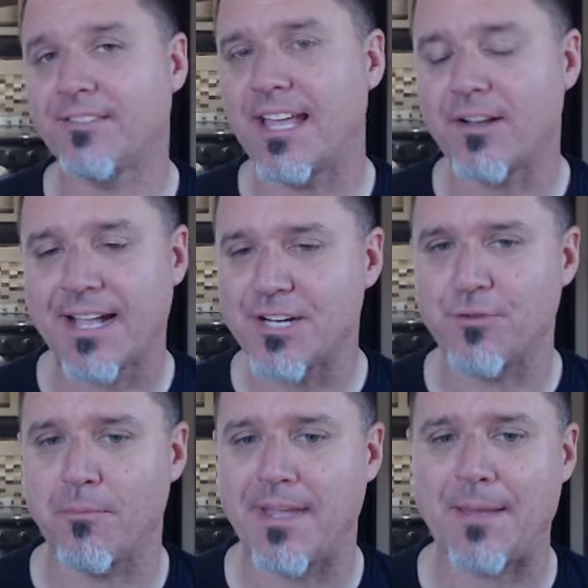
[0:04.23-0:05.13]
Exile
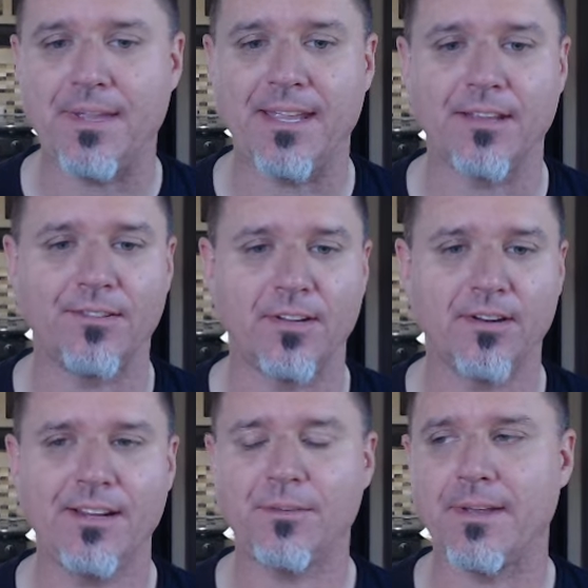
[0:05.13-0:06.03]
Casual Mapping
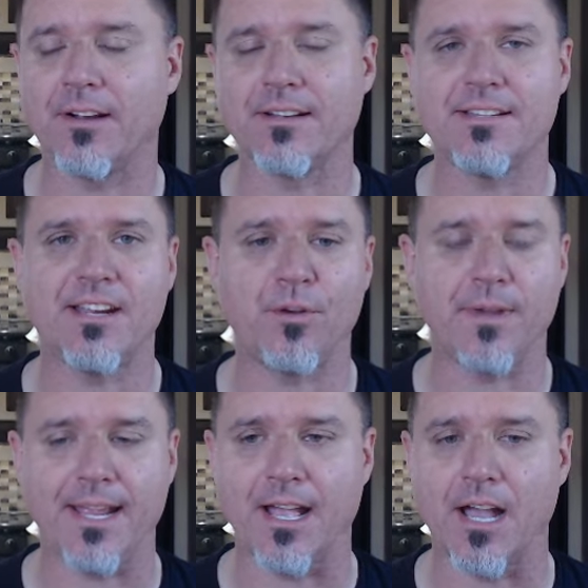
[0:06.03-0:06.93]
series. We are
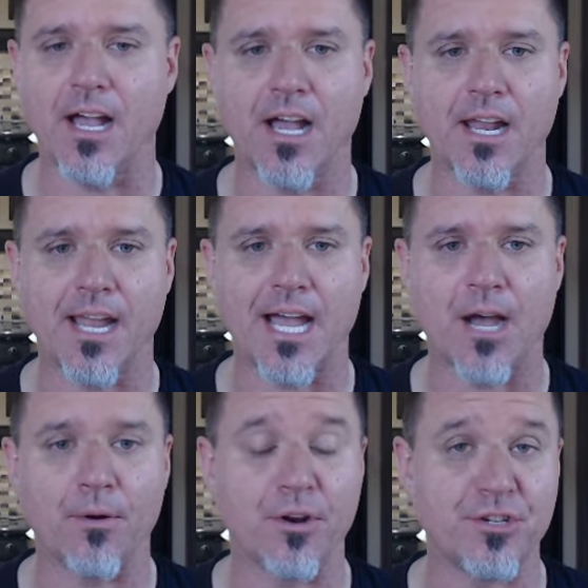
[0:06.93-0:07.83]
continuing on
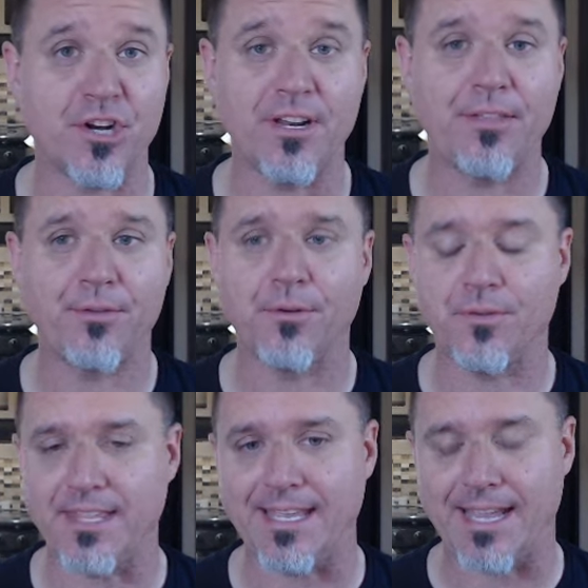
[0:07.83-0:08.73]
our journey
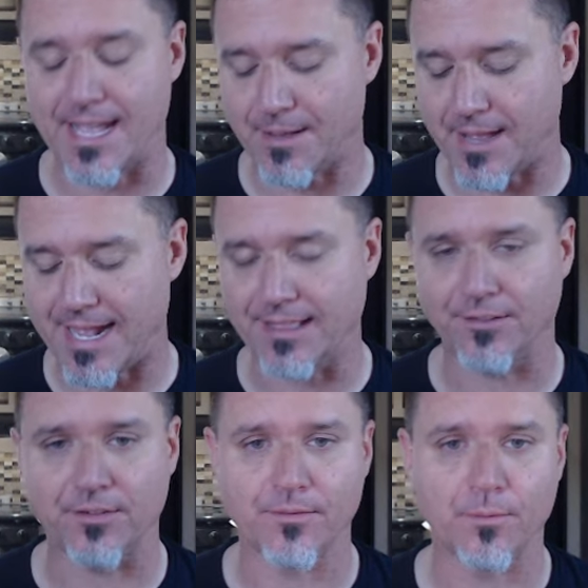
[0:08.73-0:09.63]
through the
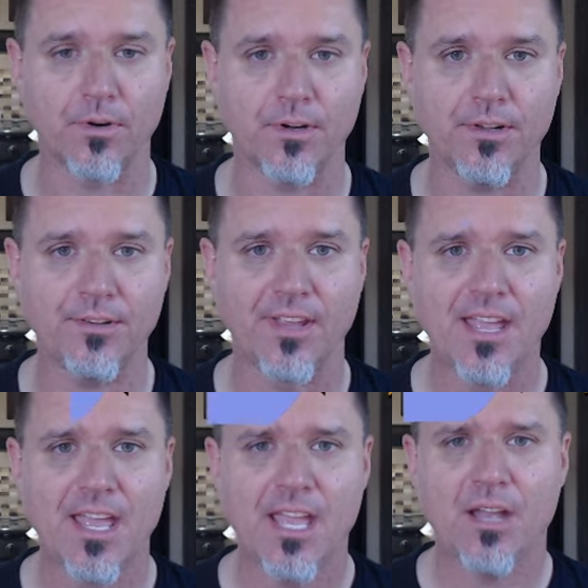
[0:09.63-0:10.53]
Atlas of Worlds.
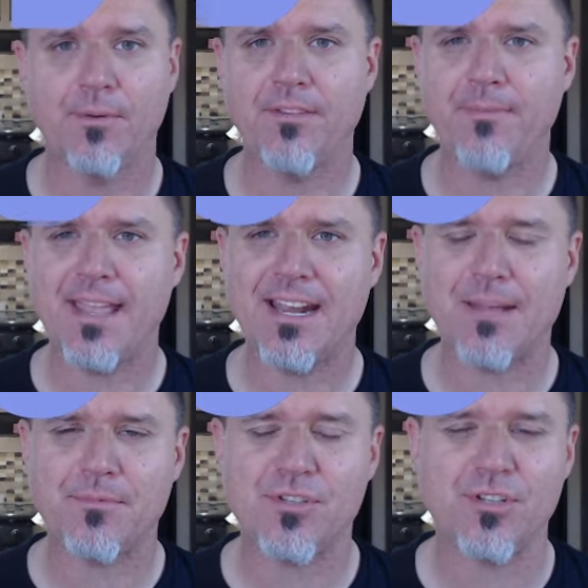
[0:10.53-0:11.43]
We've made it
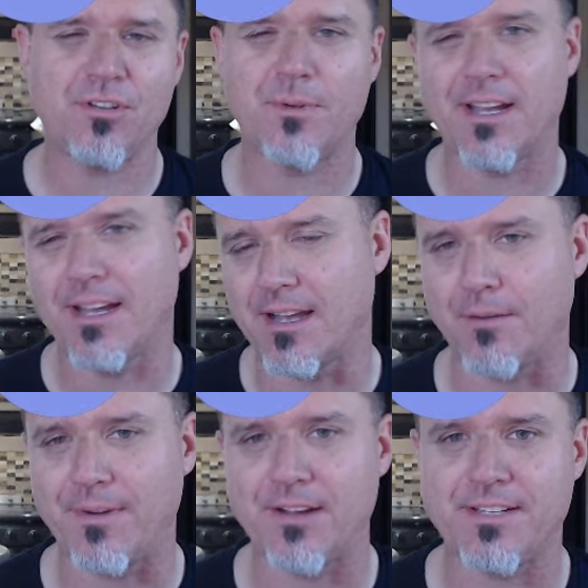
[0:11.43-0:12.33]
up to
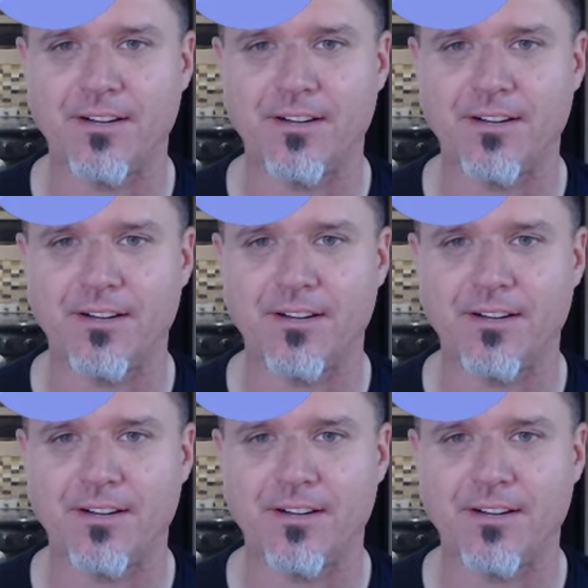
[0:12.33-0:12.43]
uh, around